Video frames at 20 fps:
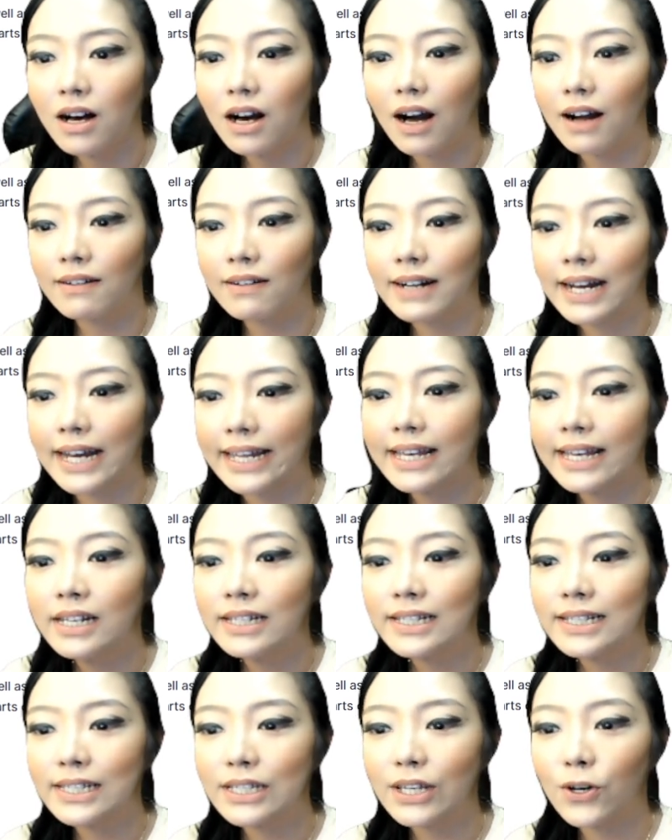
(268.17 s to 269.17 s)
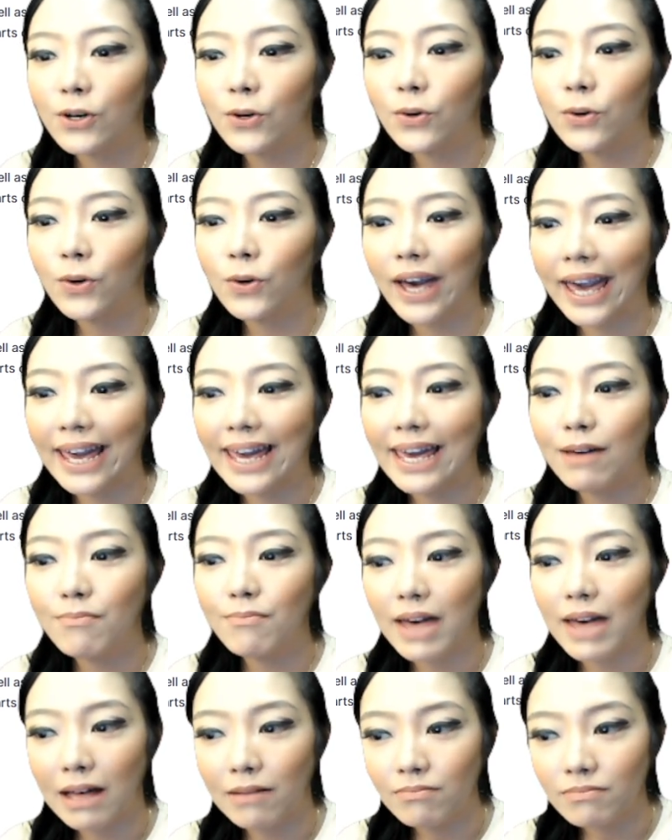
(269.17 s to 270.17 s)
All right. So
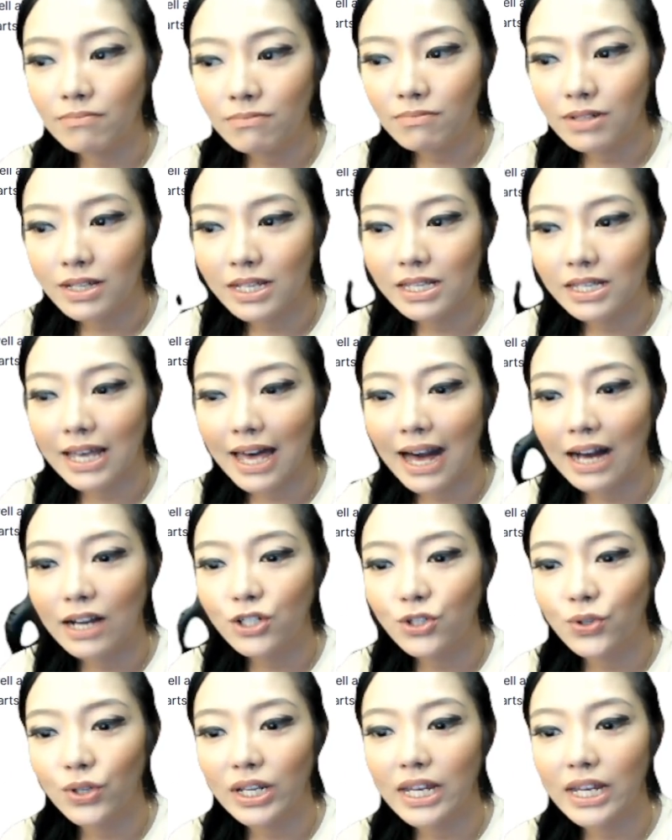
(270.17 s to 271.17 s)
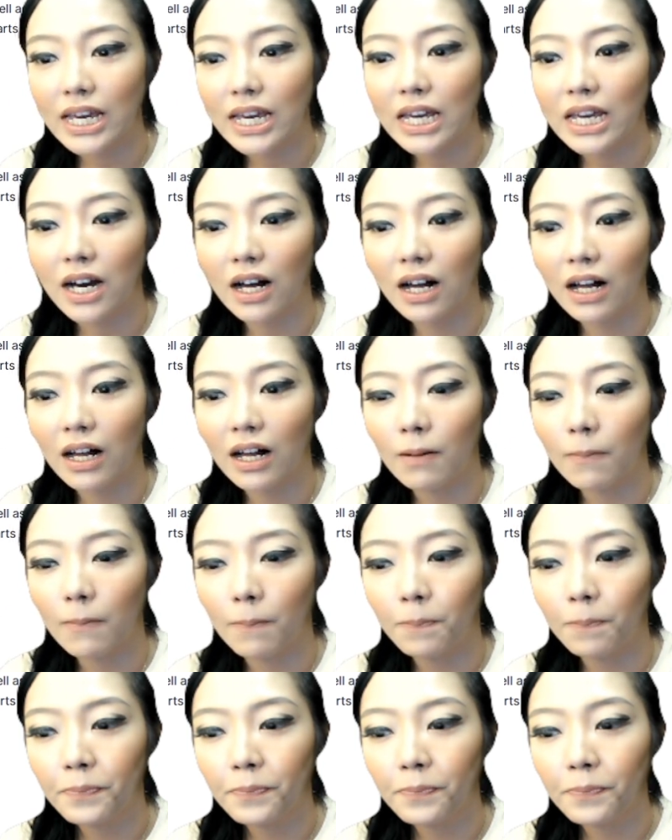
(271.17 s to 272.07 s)
AMM is actually um,